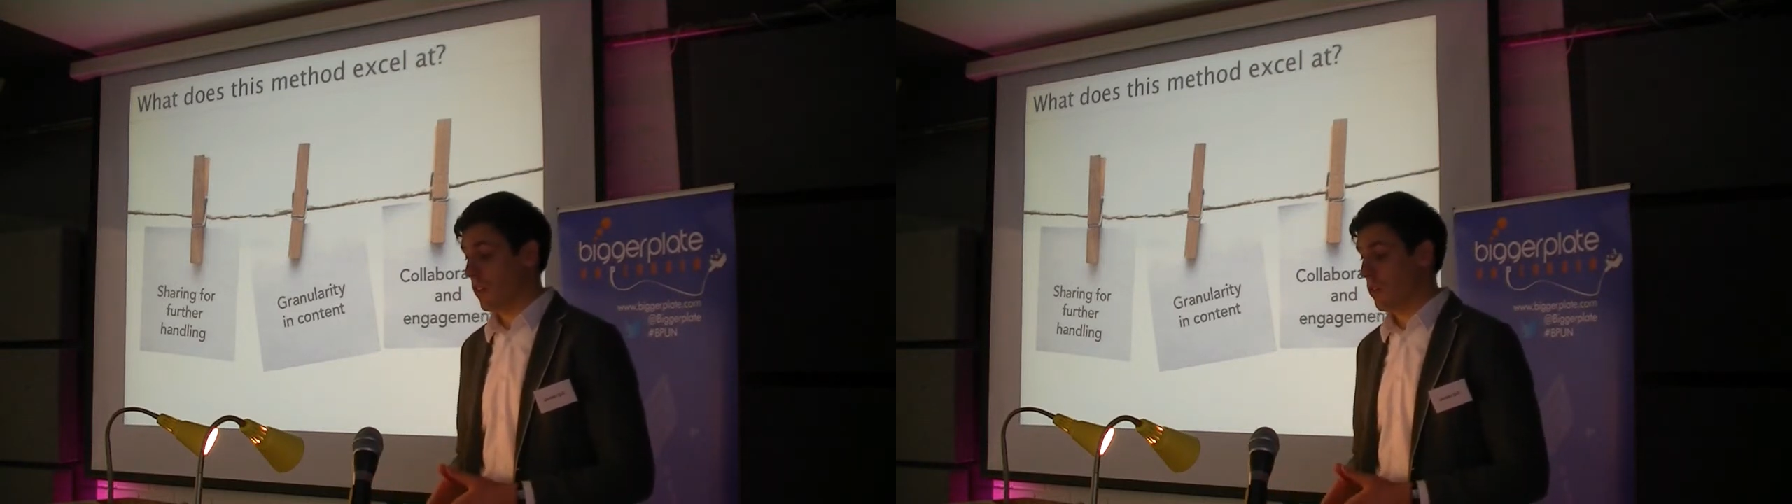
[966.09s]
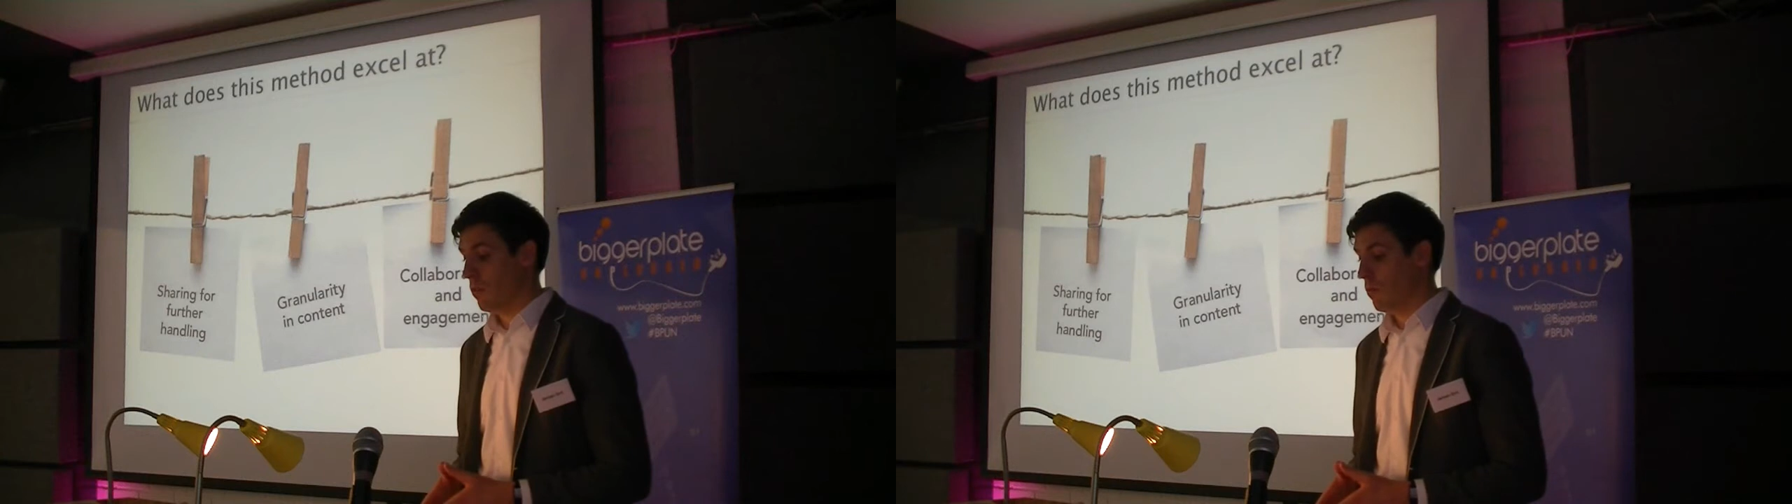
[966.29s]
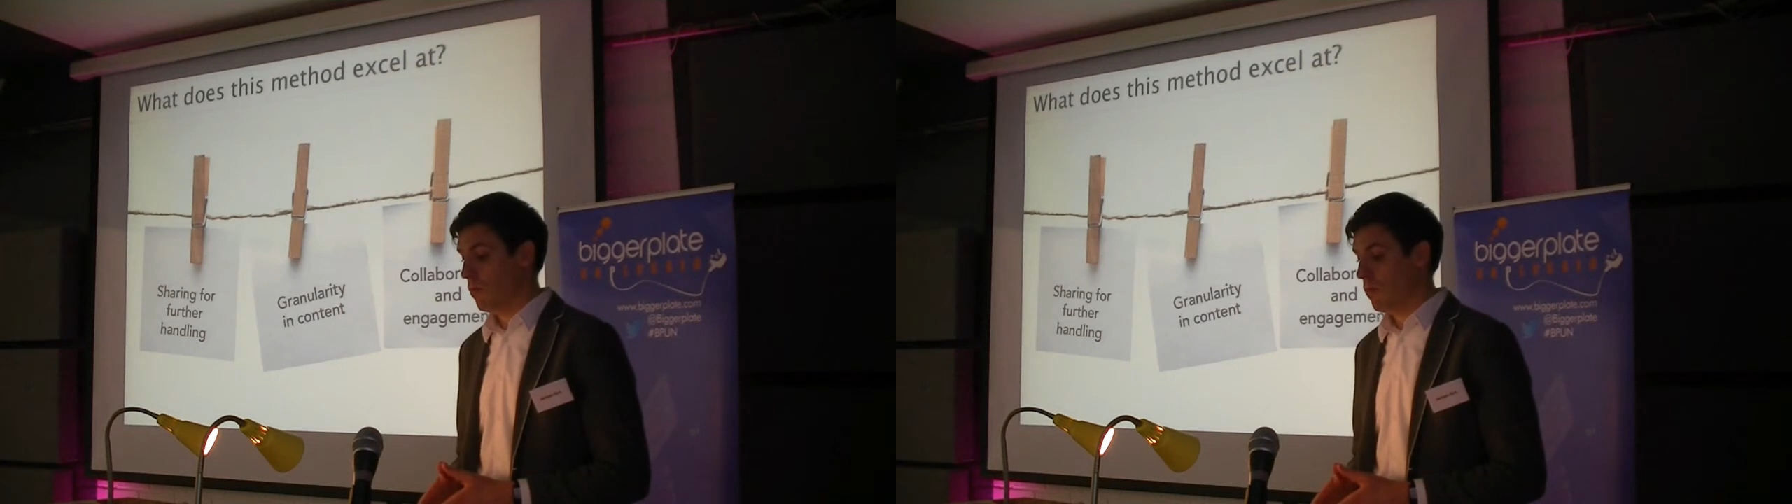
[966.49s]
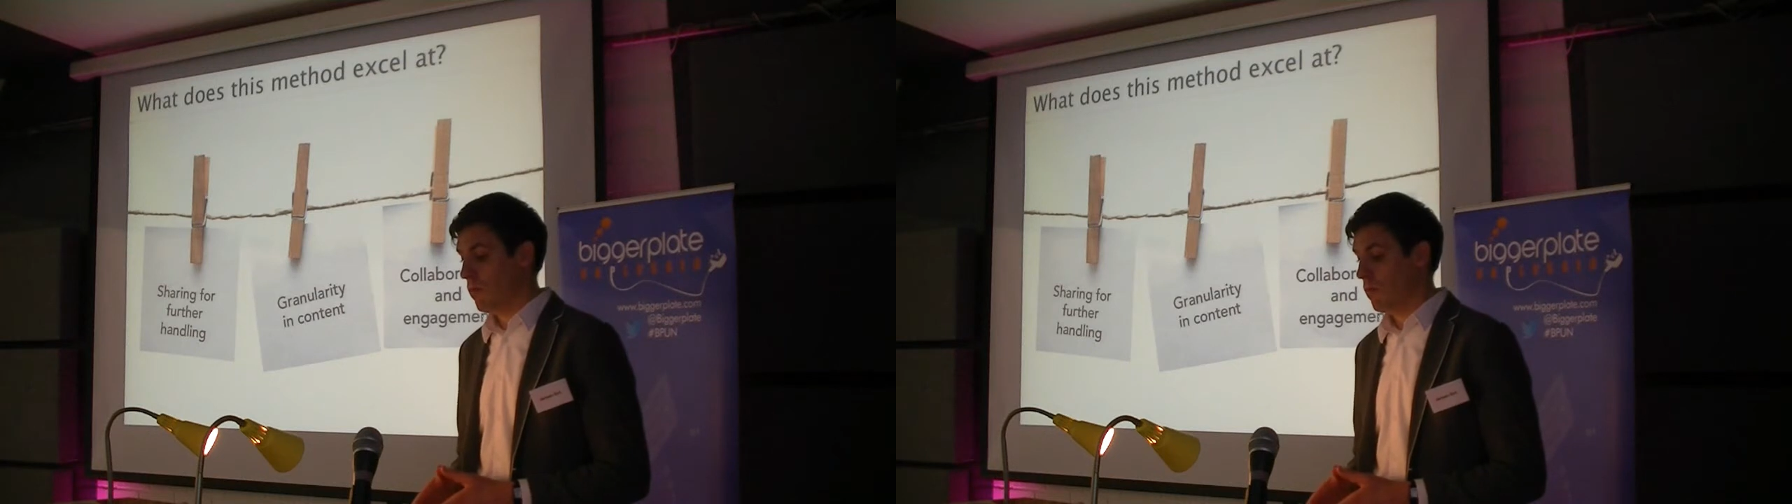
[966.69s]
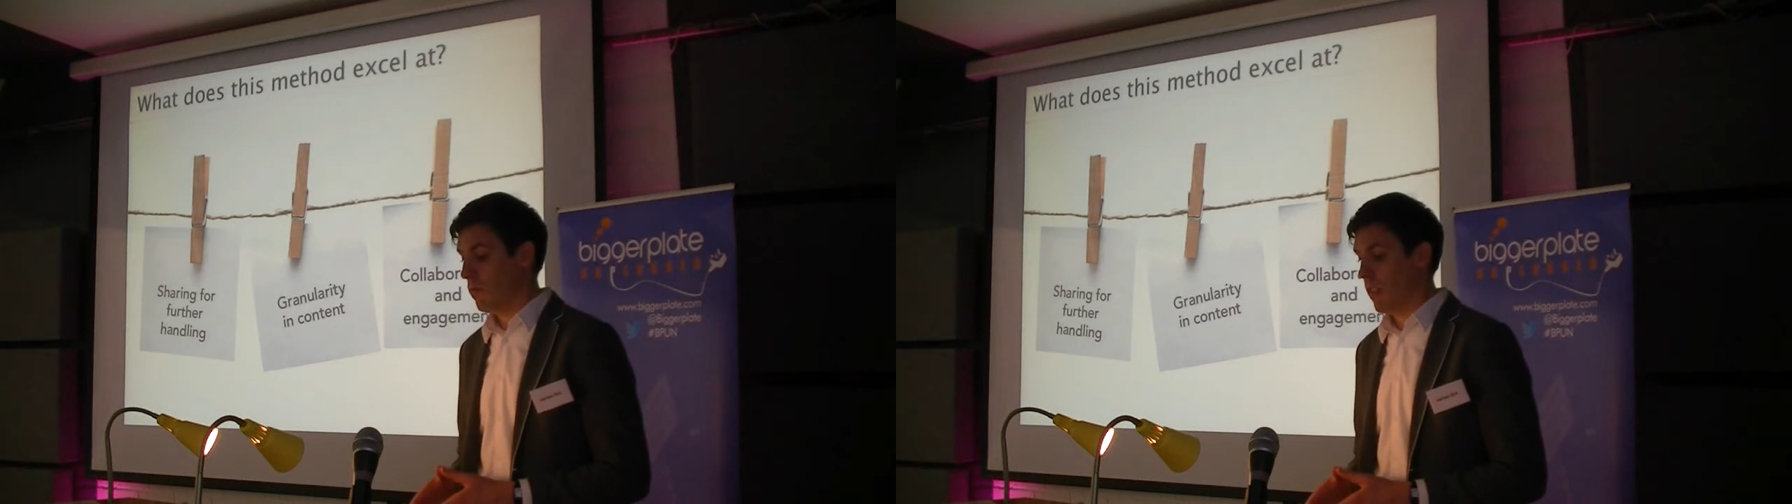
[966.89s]
That's more or
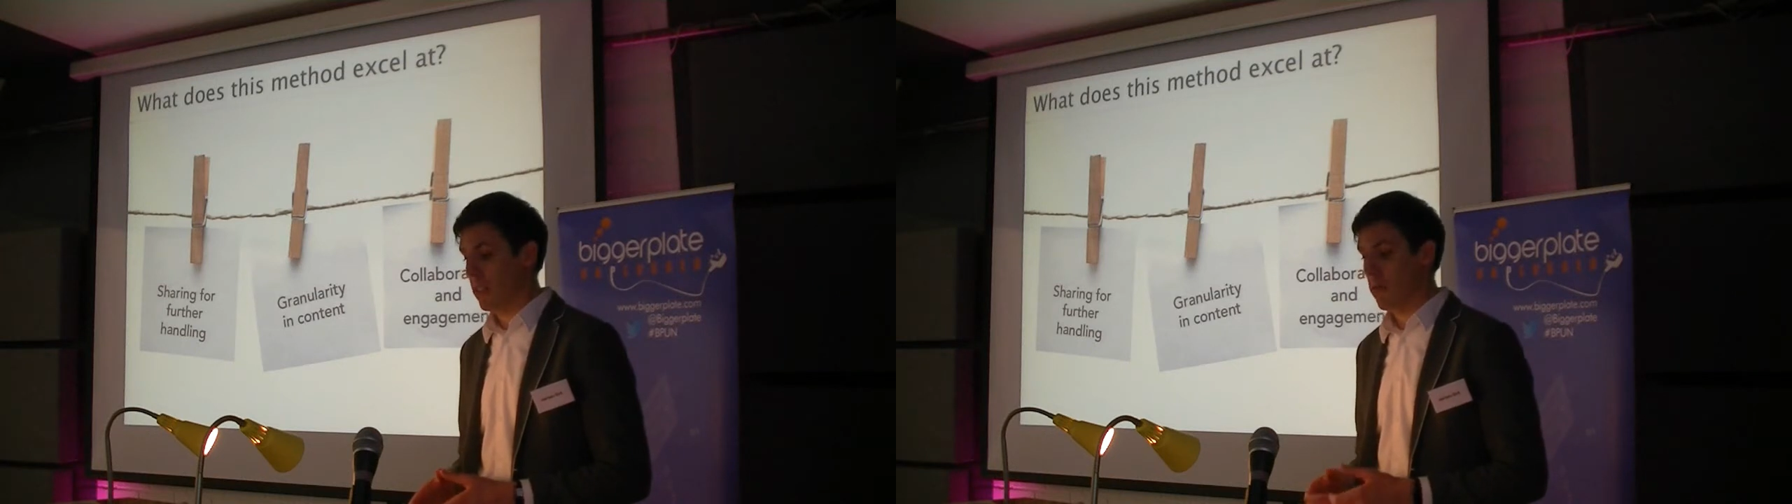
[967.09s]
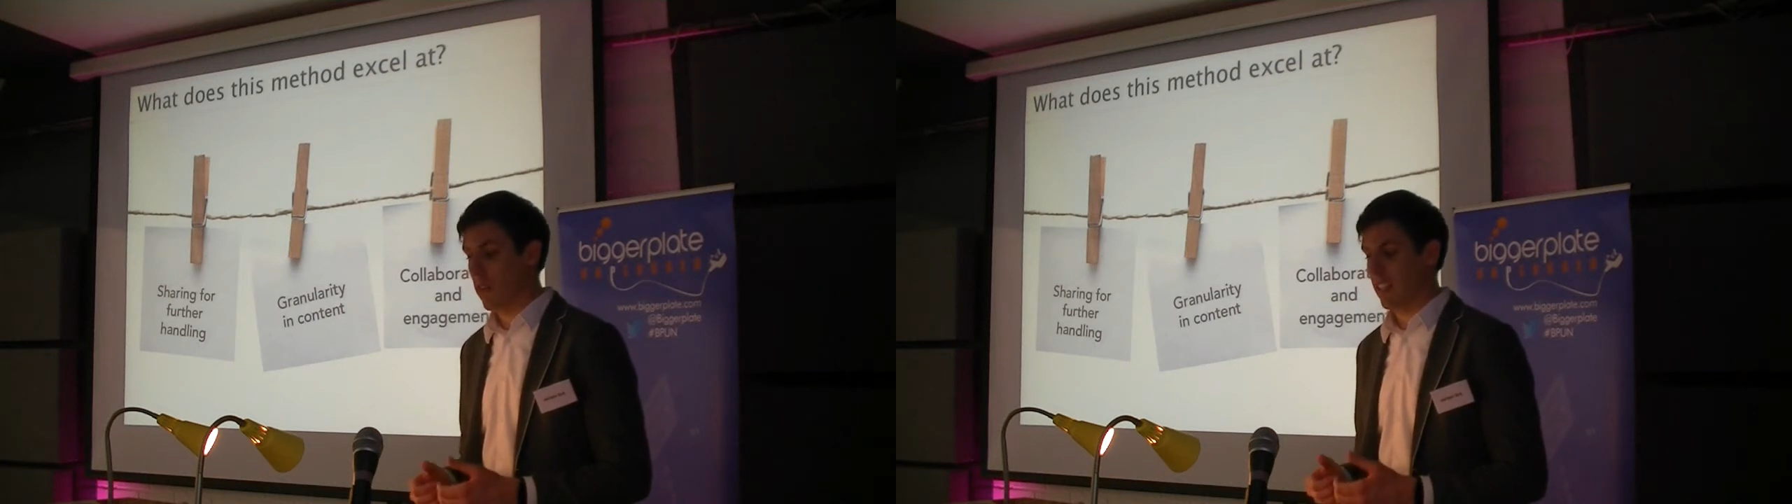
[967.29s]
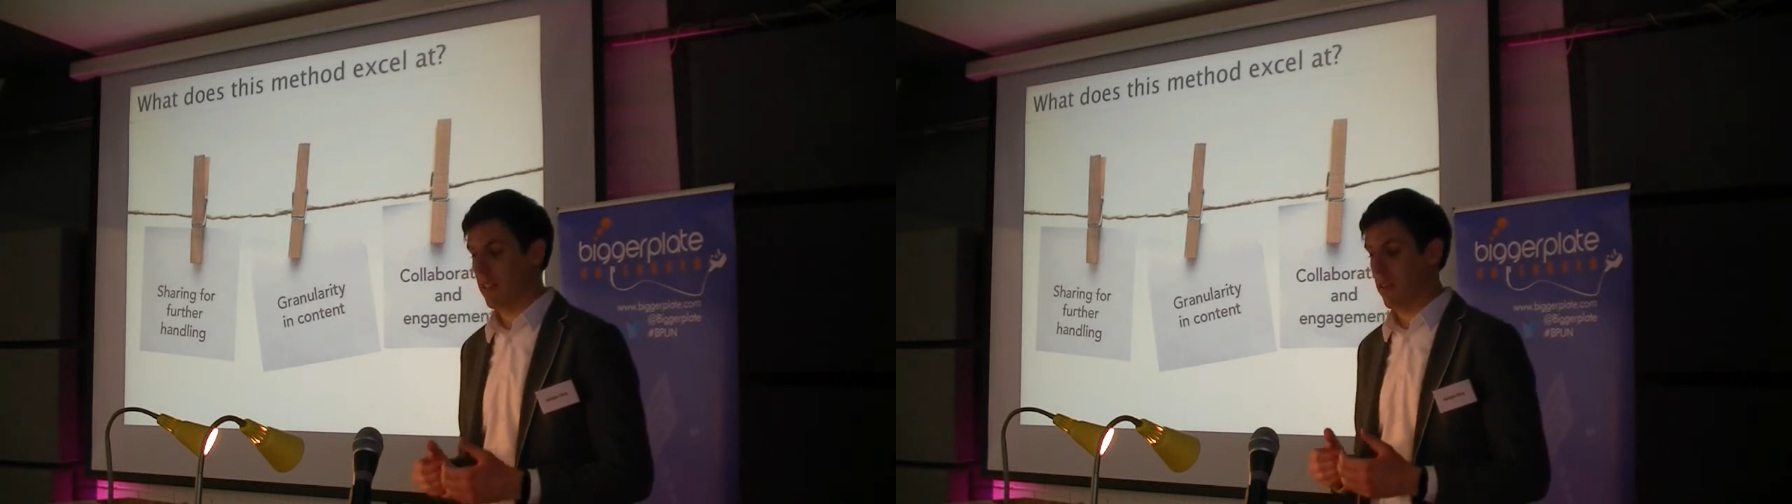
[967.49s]
less the, the most